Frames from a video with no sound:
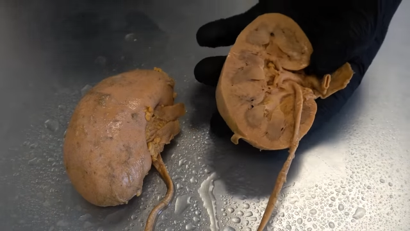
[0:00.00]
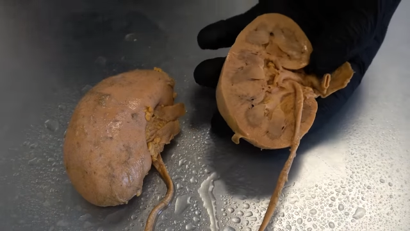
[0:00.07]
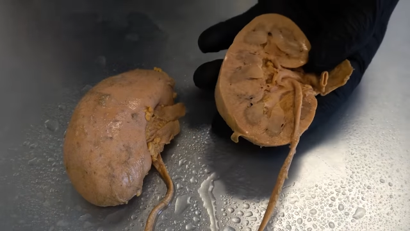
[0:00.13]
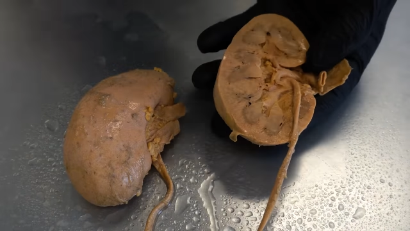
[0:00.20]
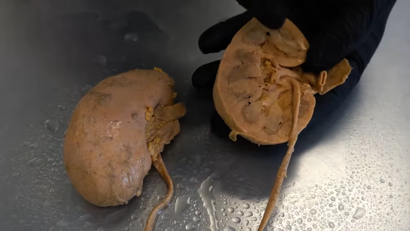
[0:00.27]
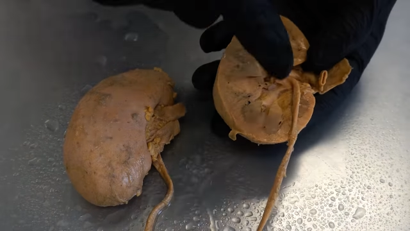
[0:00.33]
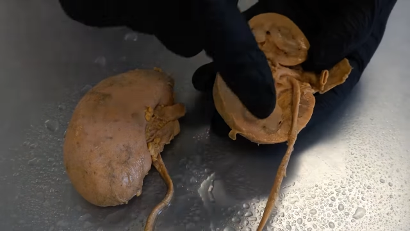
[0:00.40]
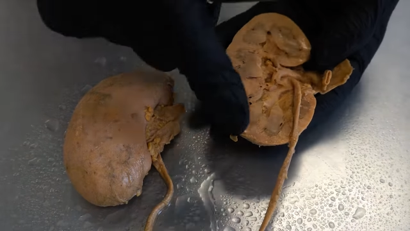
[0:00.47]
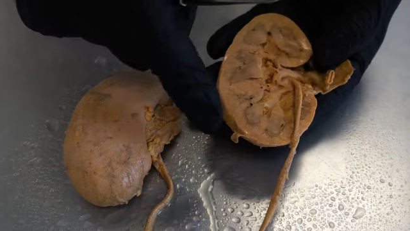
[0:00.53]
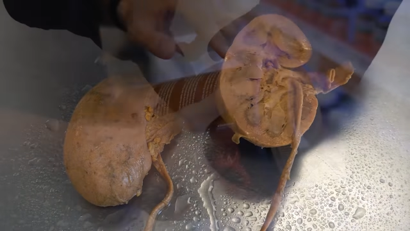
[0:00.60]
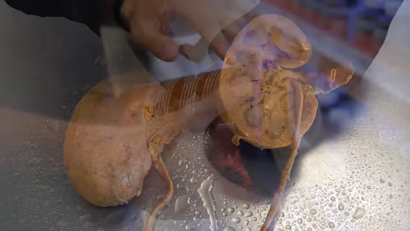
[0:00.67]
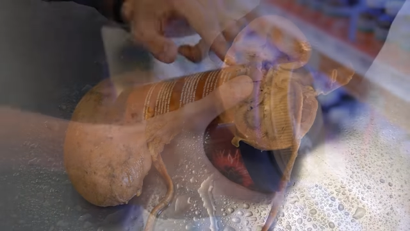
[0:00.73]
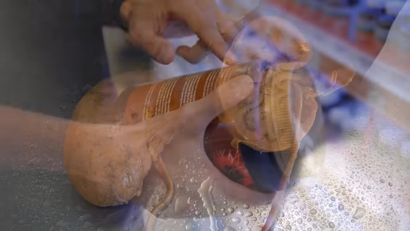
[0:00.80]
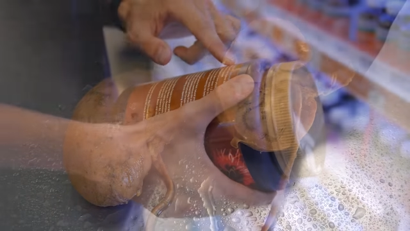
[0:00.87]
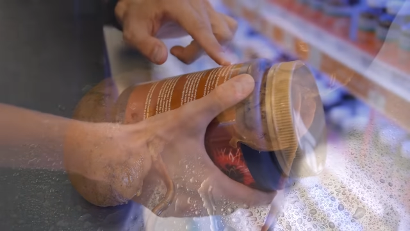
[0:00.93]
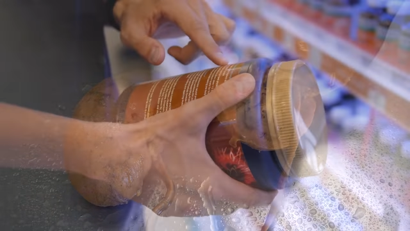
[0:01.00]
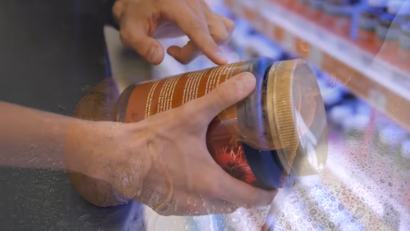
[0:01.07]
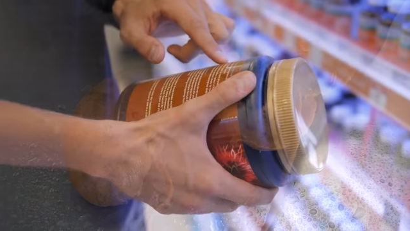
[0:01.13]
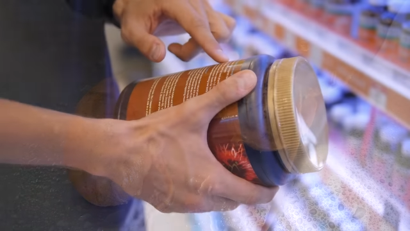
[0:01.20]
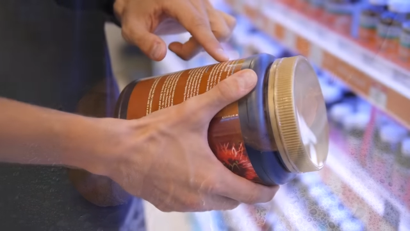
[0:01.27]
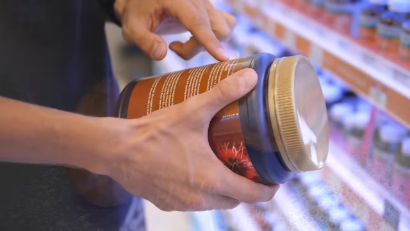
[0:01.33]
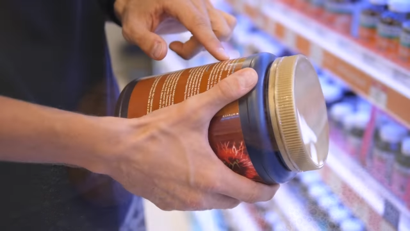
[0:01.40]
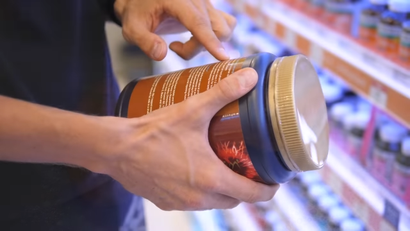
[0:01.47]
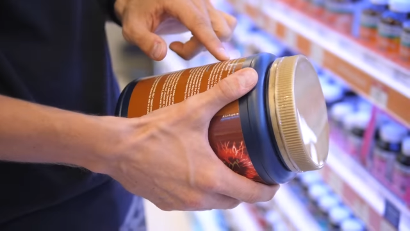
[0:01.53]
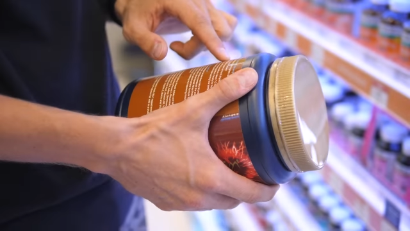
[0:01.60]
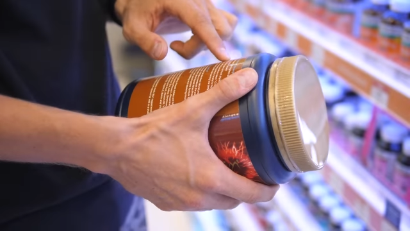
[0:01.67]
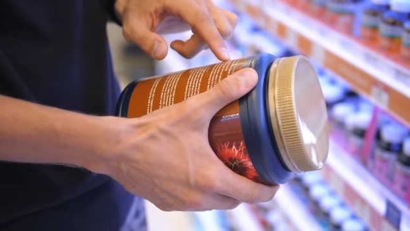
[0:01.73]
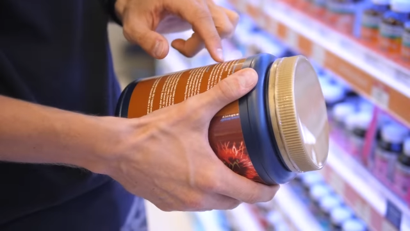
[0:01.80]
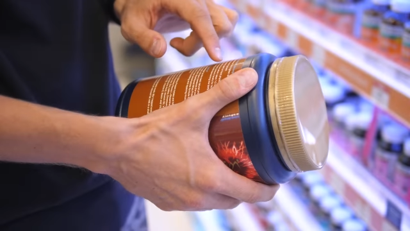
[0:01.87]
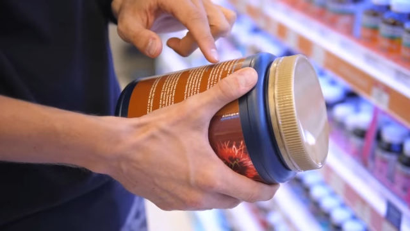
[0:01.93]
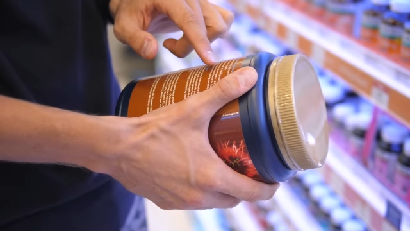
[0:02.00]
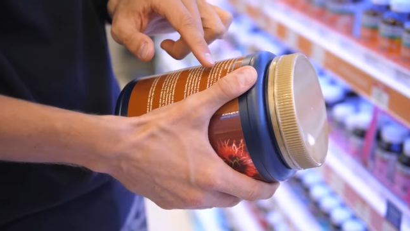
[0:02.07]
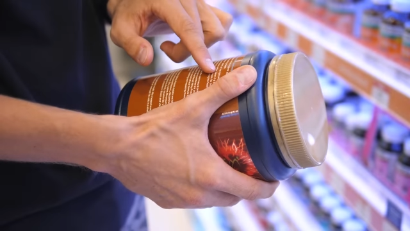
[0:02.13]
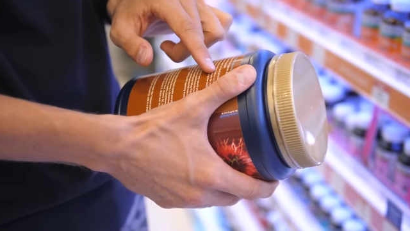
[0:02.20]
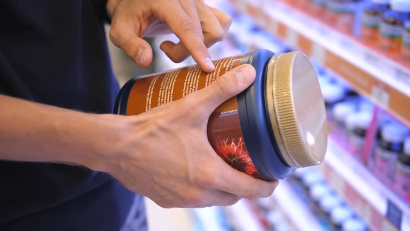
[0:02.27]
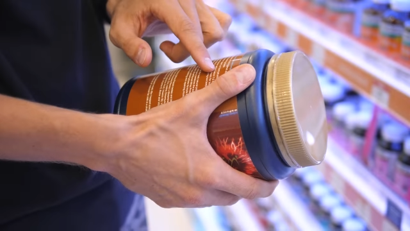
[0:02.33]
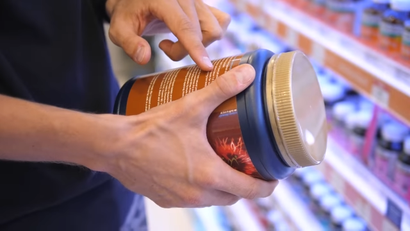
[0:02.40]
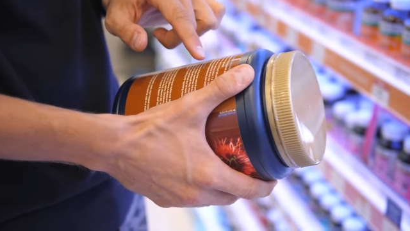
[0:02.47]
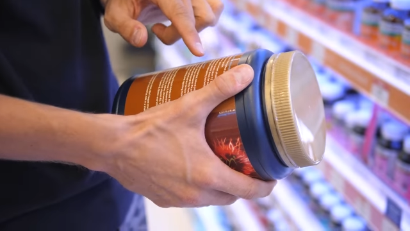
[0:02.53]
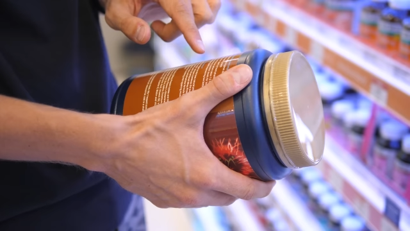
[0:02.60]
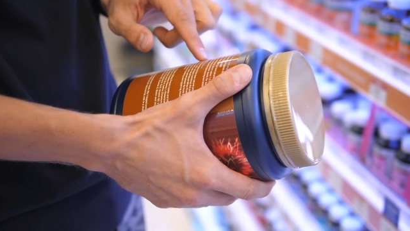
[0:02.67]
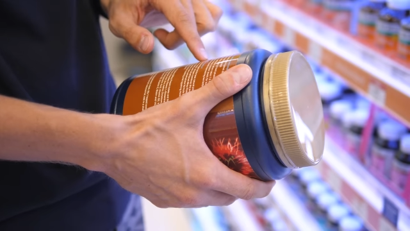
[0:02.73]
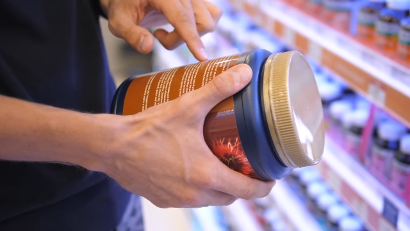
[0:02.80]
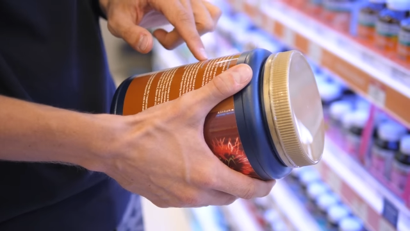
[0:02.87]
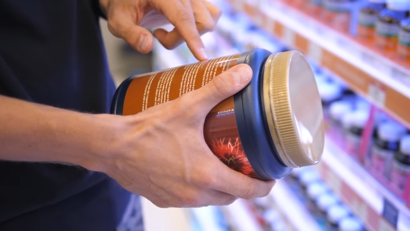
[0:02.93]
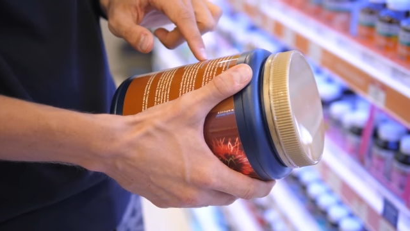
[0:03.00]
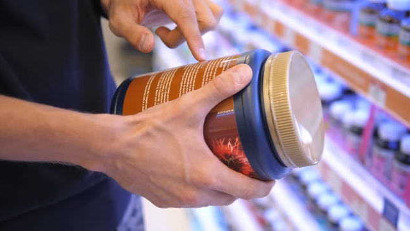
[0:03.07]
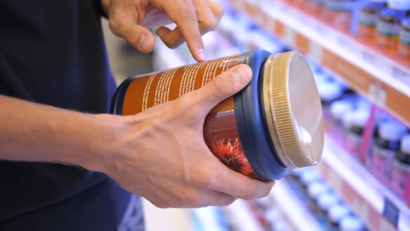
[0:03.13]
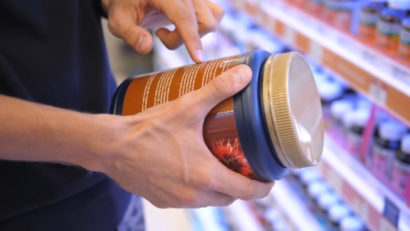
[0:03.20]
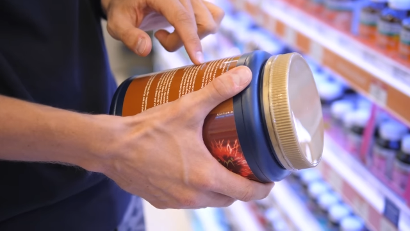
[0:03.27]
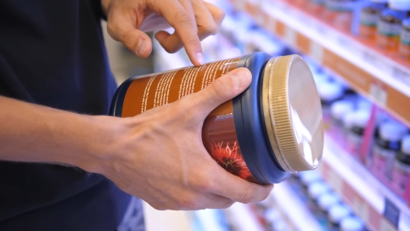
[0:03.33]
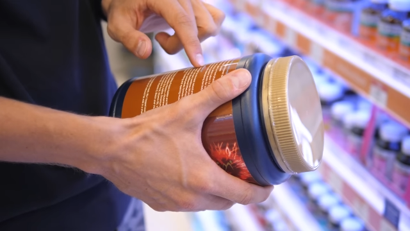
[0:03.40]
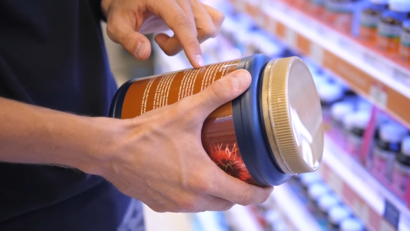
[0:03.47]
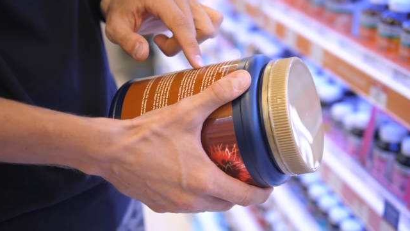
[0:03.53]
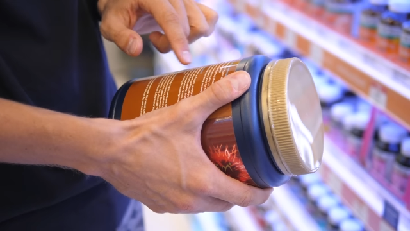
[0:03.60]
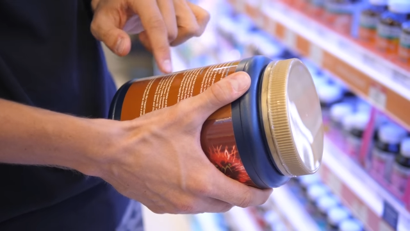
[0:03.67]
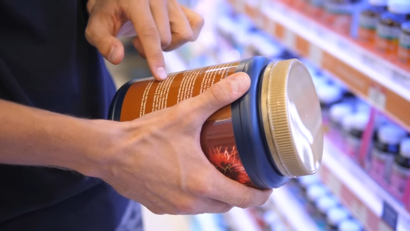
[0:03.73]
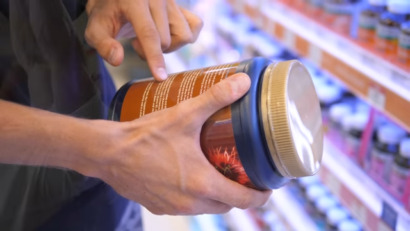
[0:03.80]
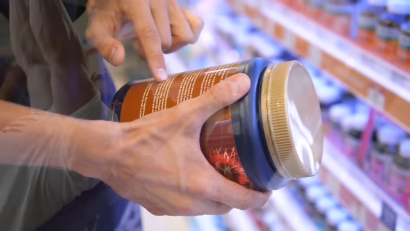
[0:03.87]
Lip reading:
(no speaker visible)